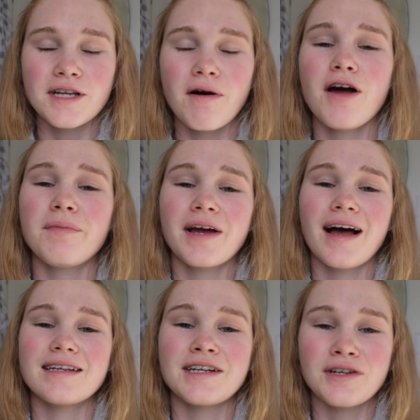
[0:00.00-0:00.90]
So I hope you
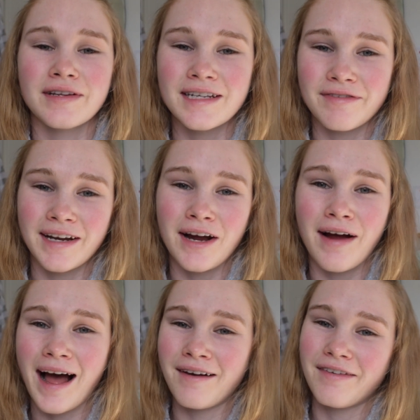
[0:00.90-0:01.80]
guys enjoyed this video
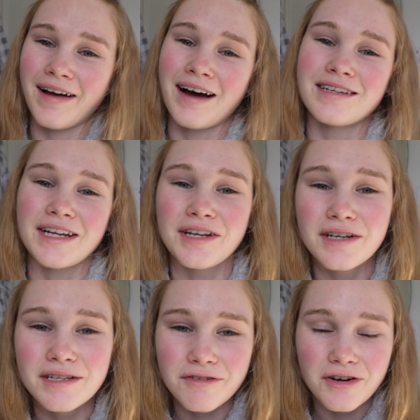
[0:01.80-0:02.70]
and found it
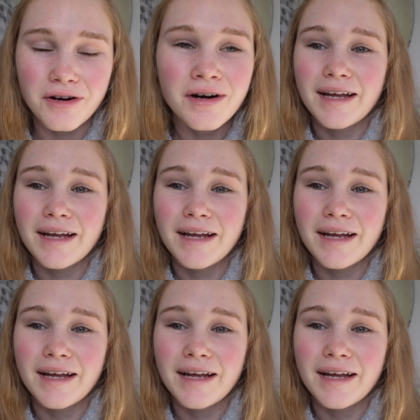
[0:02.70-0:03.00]
useful.